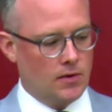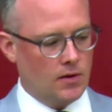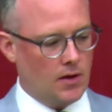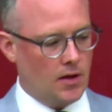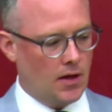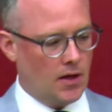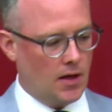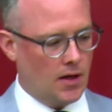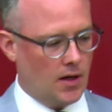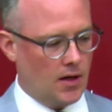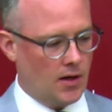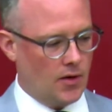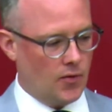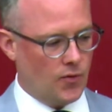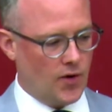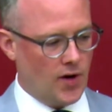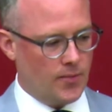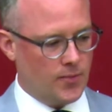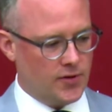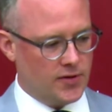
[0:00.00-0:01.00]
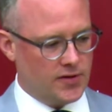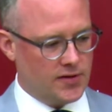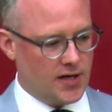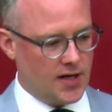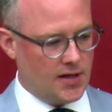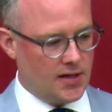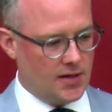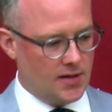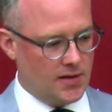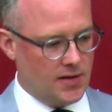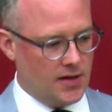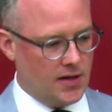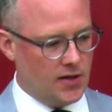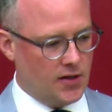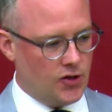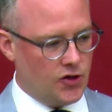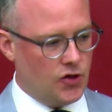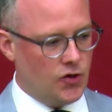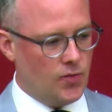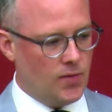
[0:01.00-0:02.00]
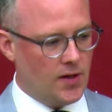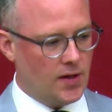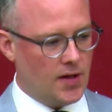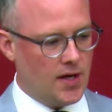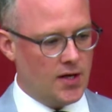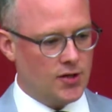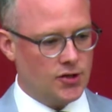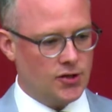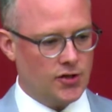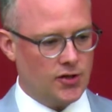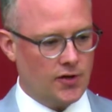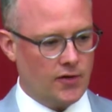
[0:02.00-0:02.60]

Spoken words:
represented the accumulation